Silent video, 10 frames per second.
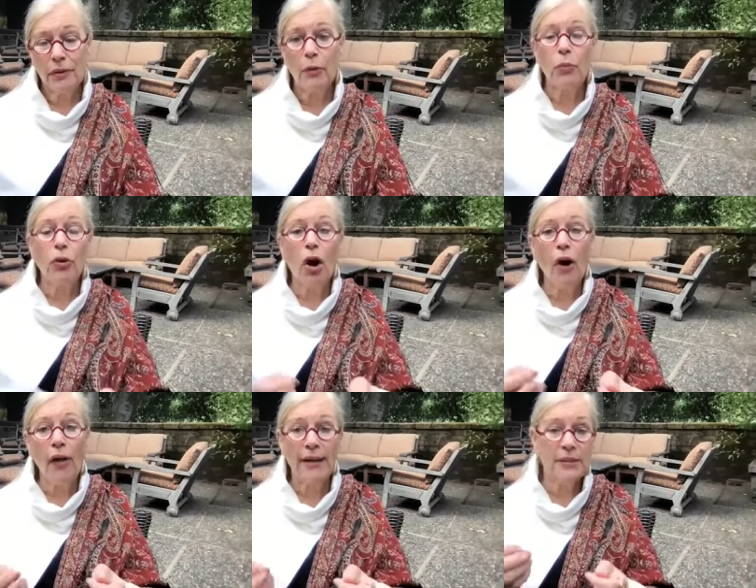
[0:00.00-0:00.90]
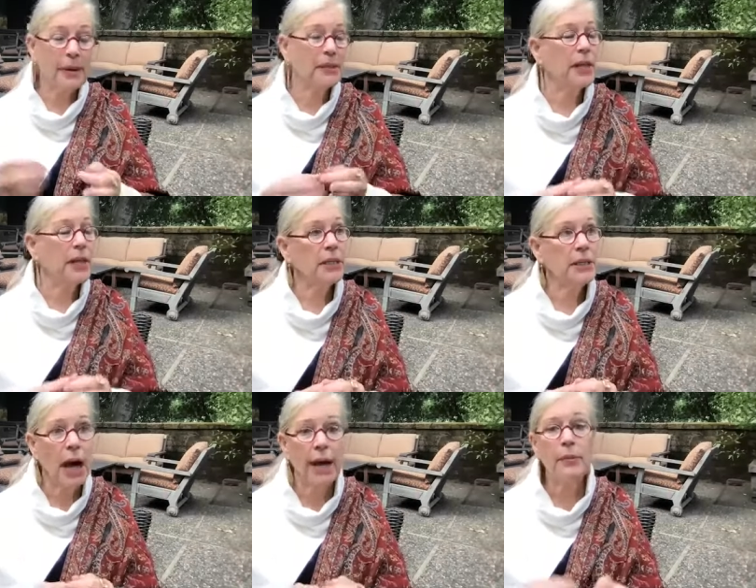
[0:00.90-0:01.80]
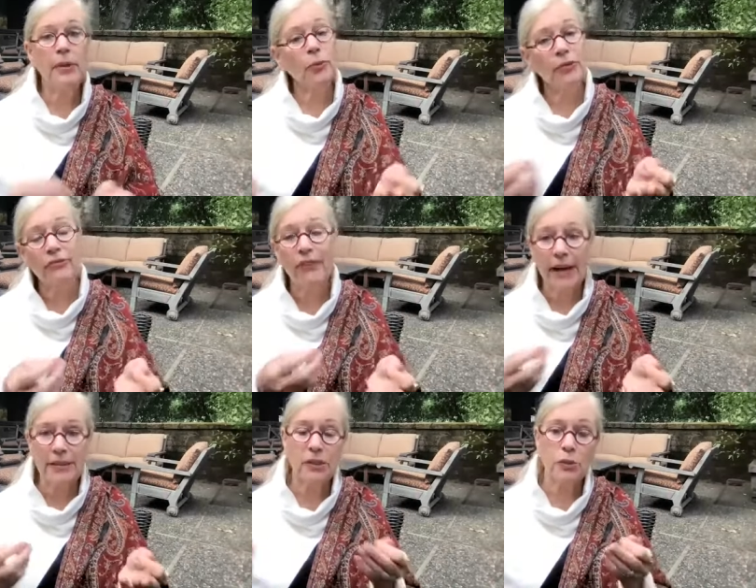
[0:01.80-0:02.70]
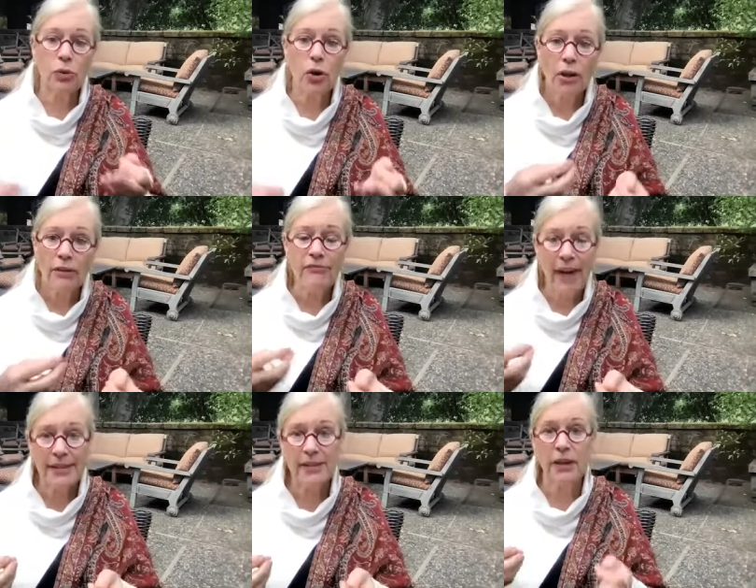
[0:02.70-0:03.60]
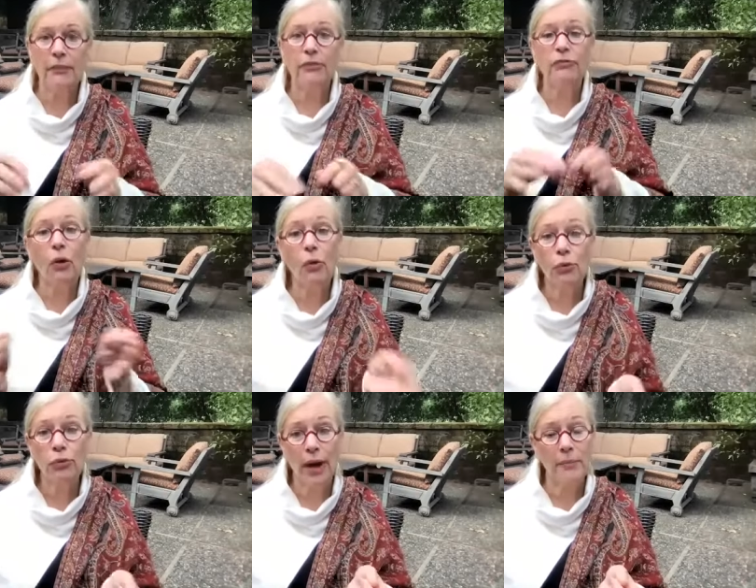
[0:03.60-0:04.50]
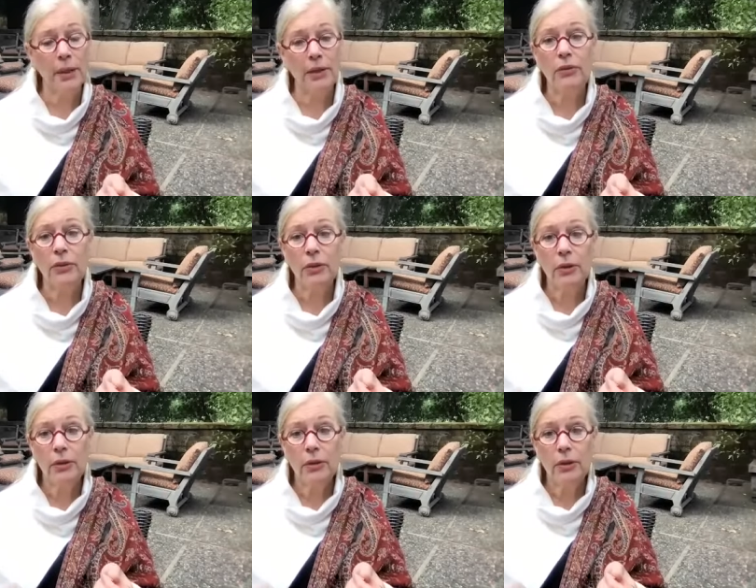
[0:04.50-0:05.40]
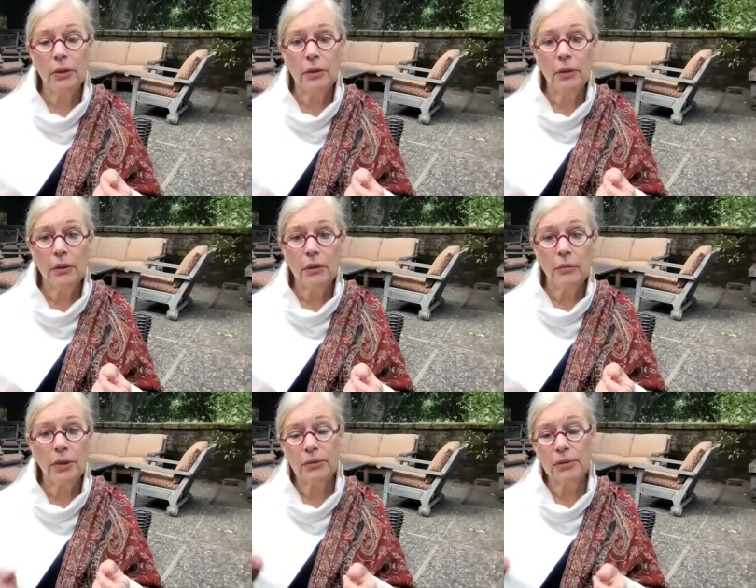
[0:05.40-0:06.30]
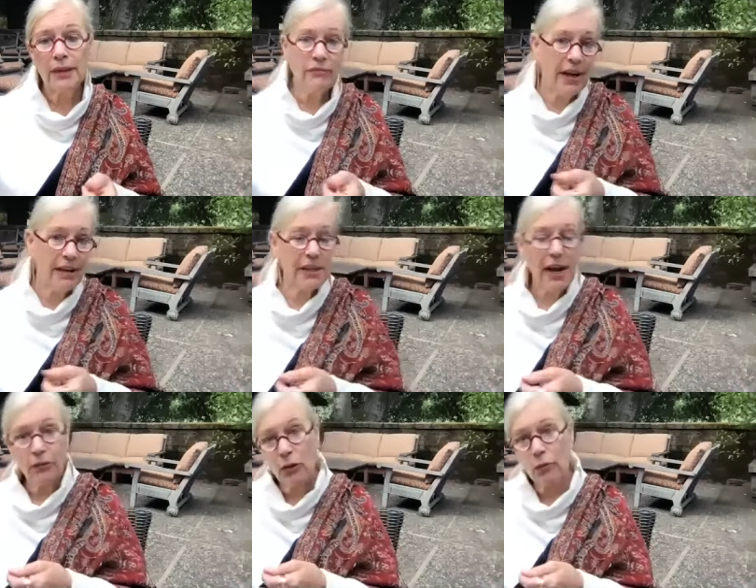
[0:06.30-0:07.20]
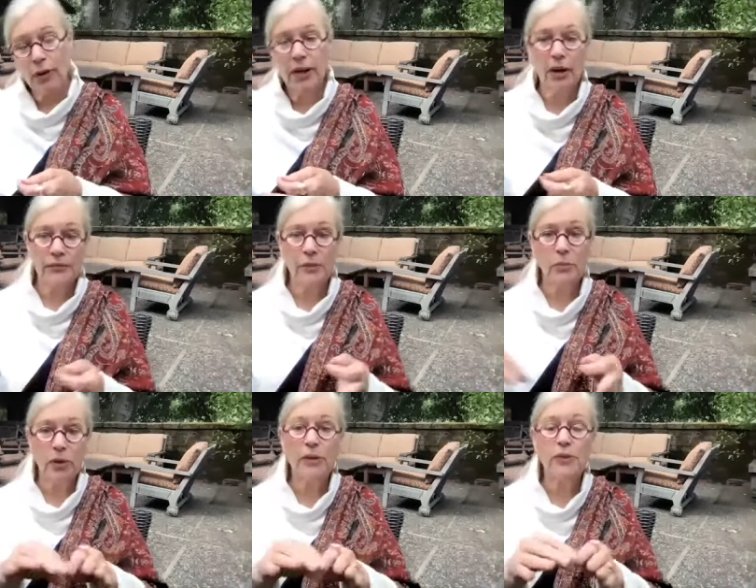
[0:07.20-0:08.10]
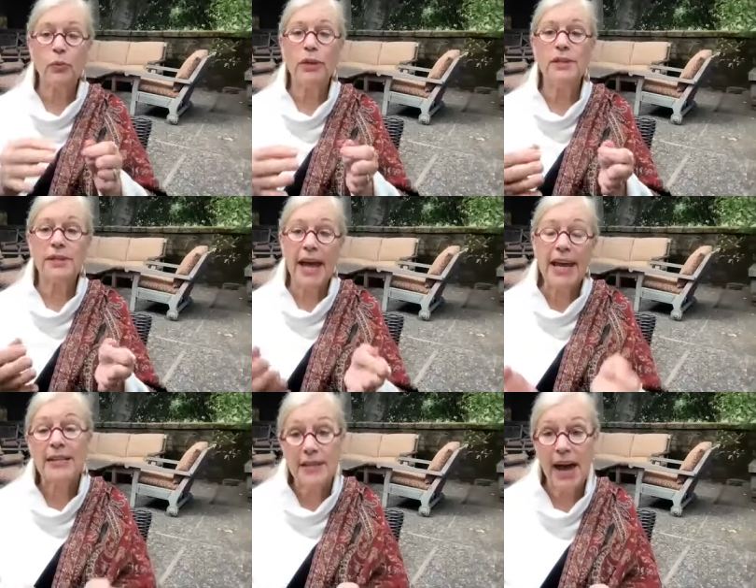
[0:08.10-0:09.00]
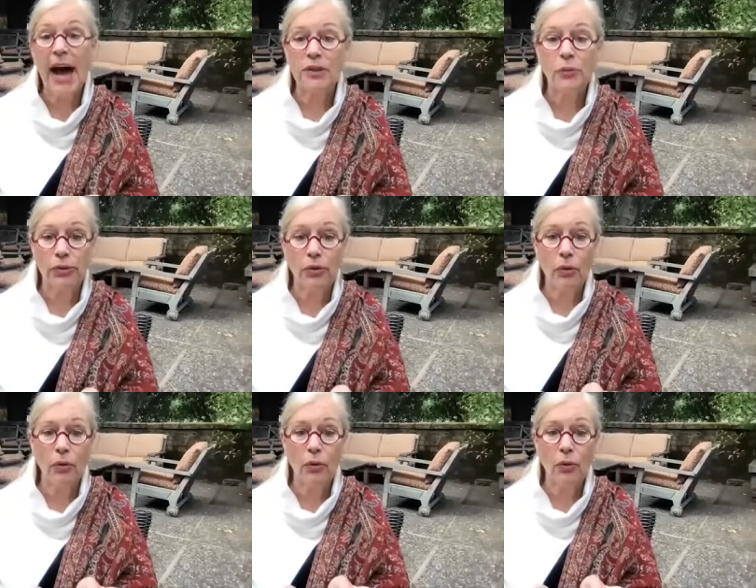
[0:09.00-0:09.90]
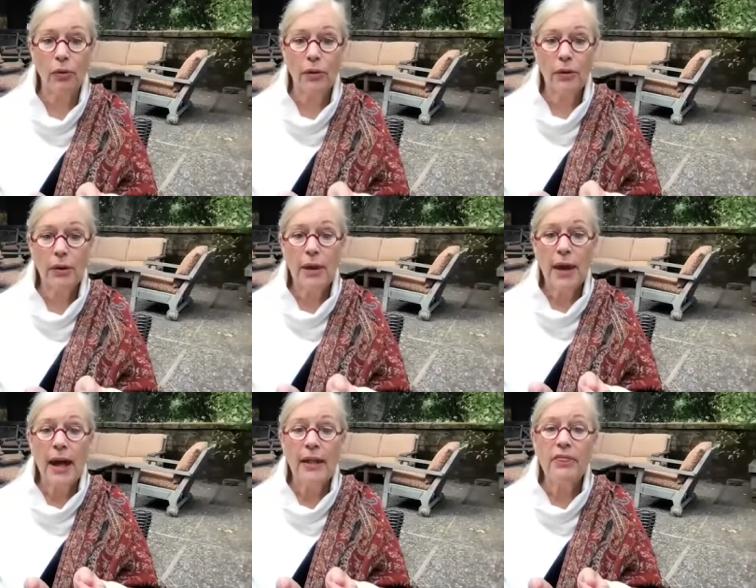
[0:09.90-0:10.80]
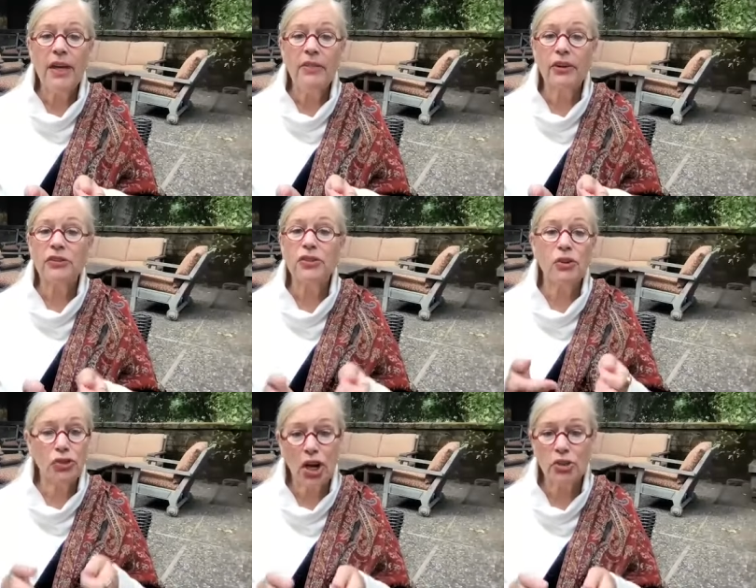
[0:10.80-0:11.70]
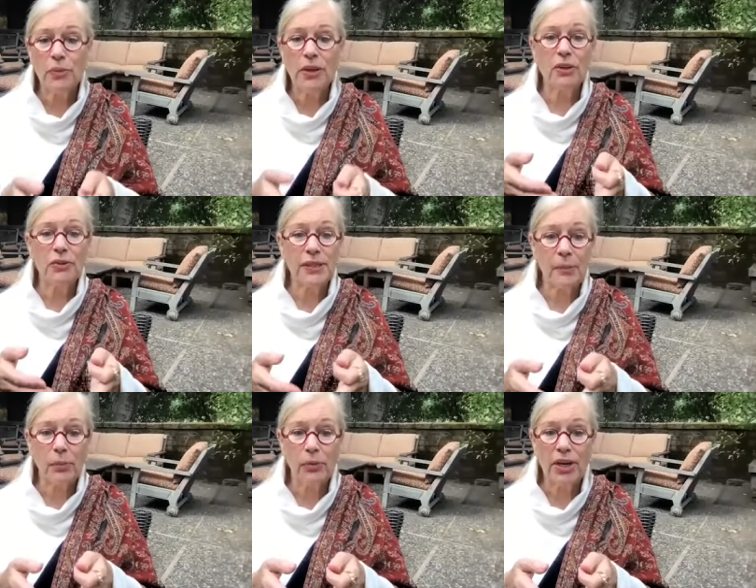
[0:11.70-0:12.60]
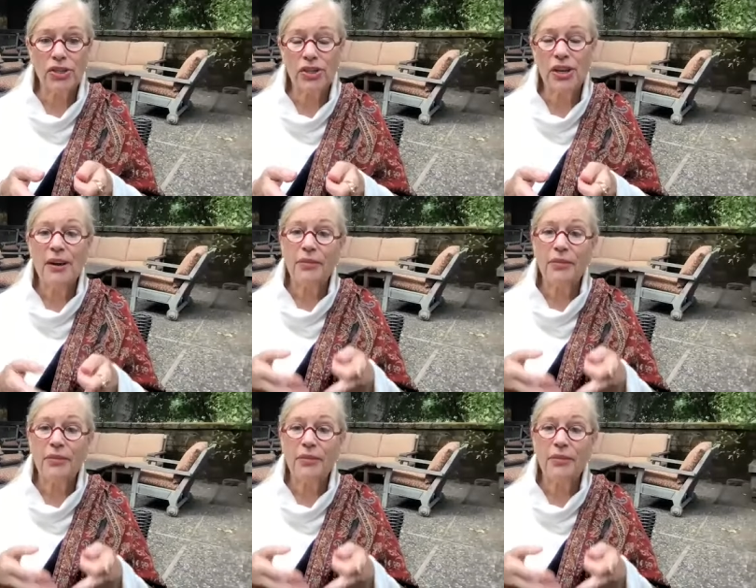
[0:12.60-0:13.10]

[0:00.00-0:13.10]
That we're all aspects, like a diamond with the facets. We're all a facet of the whole diamond. We don't take the facet out and go running off somewhere else. We stay intact with the whole. And then there's no judgment and no separation.